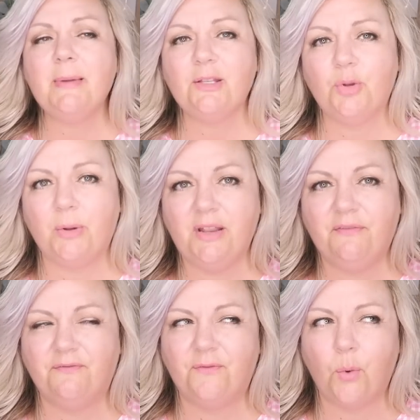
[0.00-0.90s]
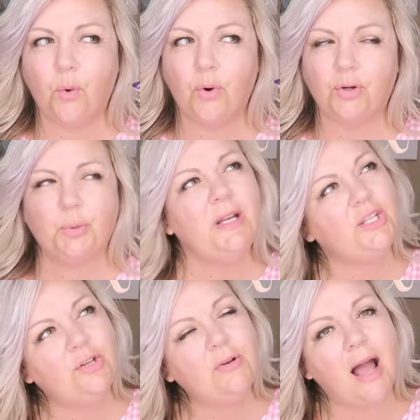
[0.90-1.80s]
about
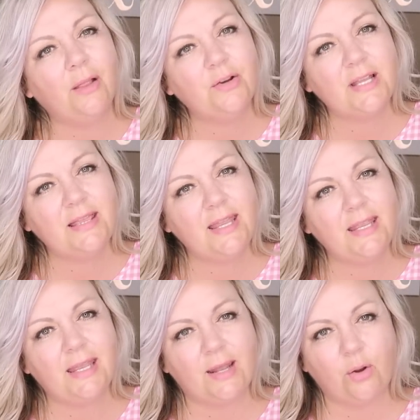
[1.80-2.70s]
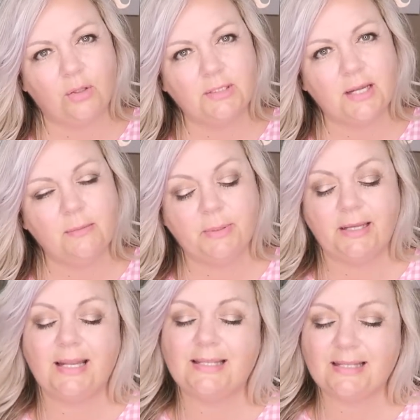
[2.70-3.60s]
$22, I think, at Ulta,
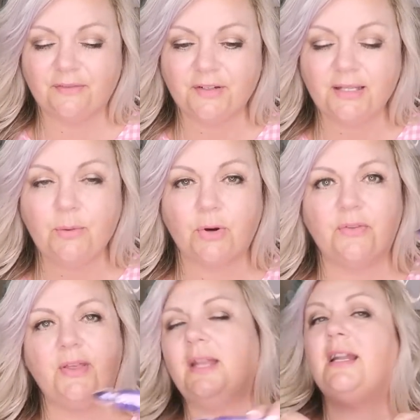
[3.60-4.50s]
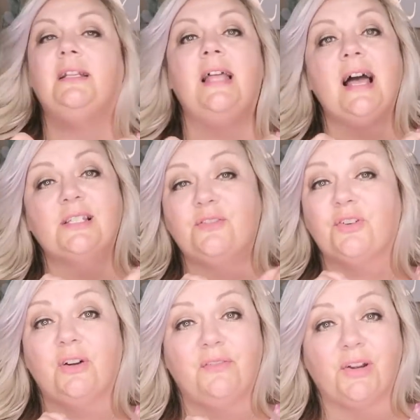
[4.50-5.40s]
but it's definitely worth it, and it
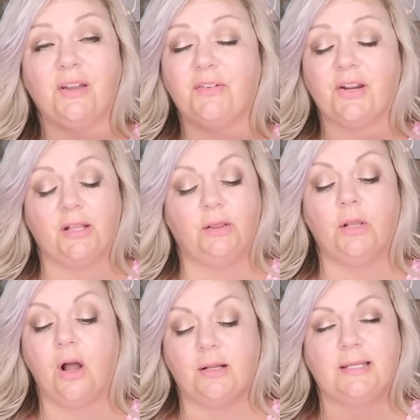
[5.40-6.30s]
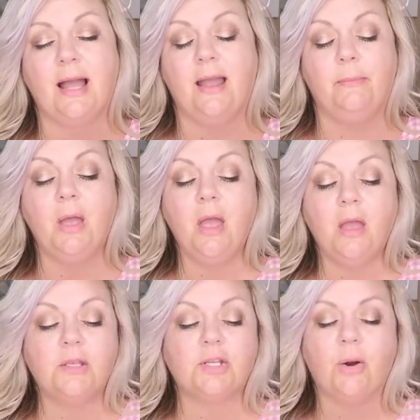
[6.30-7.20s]
lasts for a very, very long time.
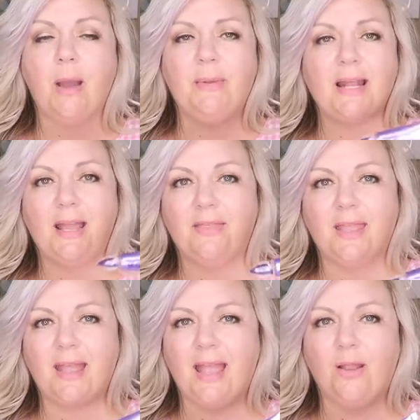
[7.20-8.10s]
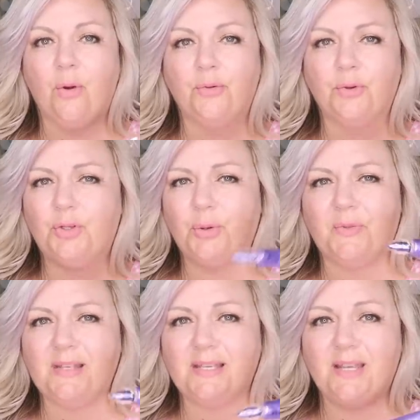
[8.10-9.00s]
So, I mean, I think I go through
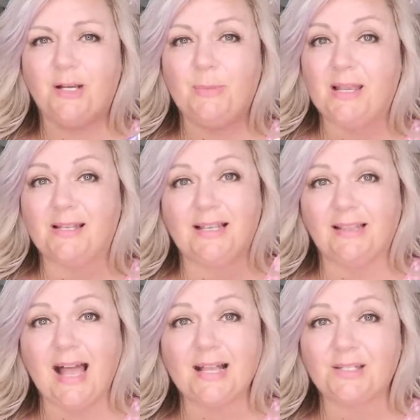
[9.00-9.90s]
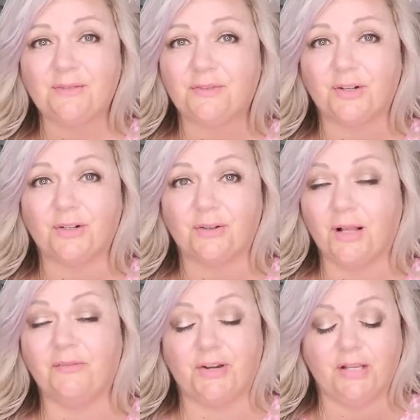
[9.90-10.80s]
2 of these a year because they last
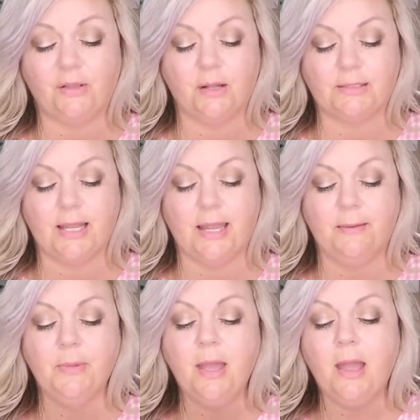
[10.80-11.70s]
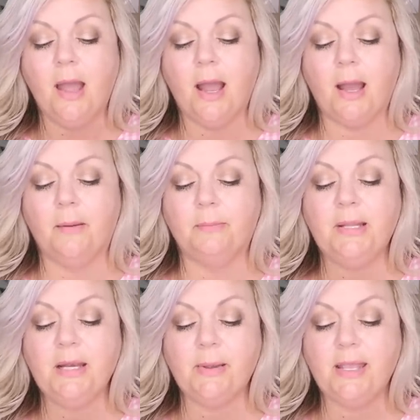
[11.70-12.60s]
for a very long time.
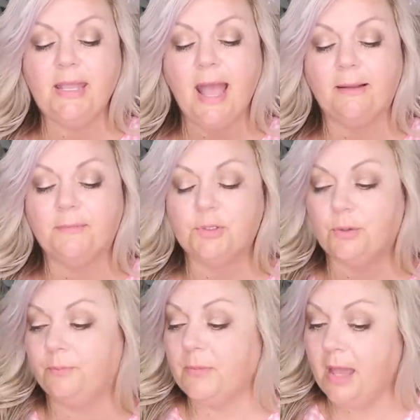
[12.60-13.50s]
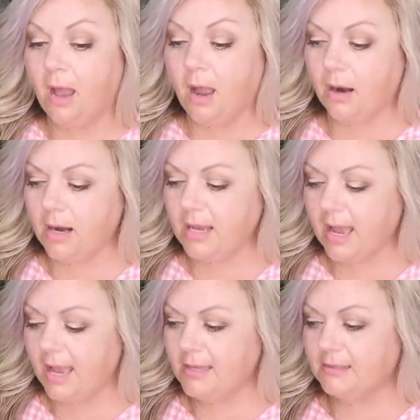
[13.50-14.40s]
But anyway, yeah. So, all
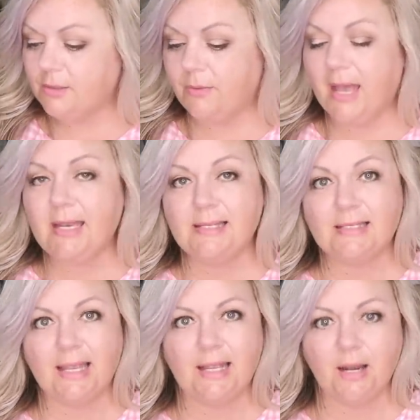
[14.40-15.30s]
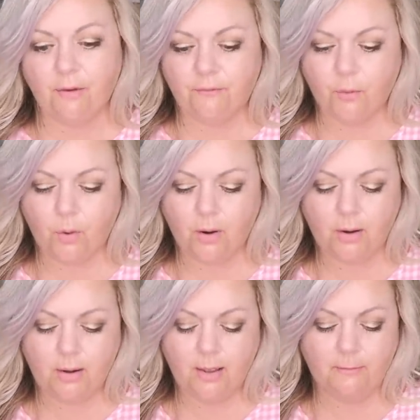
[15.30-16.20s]
right, guys. So that is it
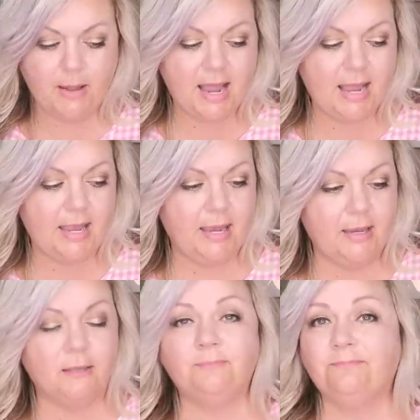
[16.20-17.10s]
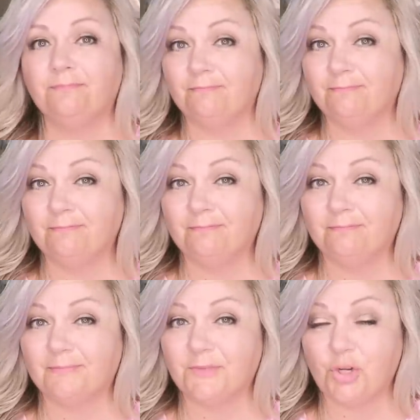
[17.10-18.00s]
for my
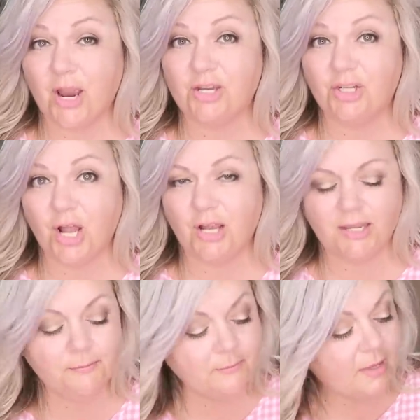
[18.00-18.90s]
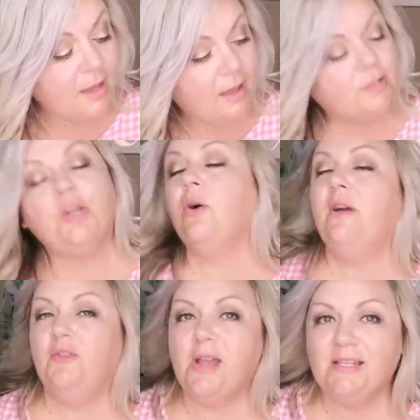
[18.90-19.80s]
trash talking.
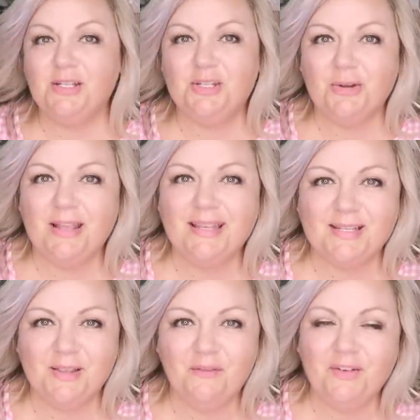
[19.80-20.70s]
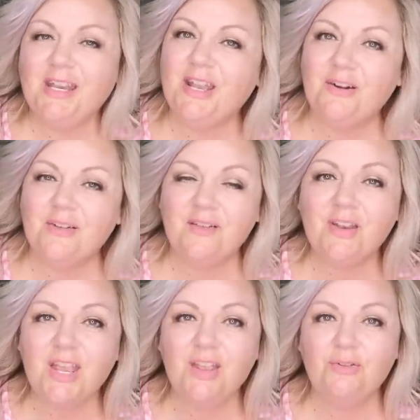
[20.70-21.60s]
So if you guys enjoyed this video,
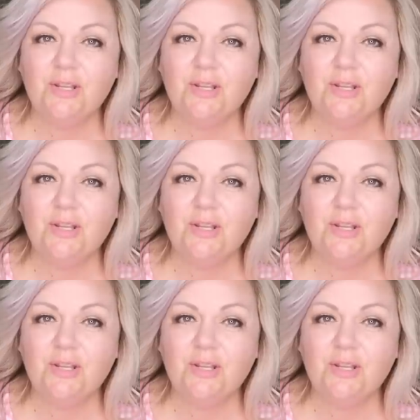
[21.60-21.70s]
give it a huge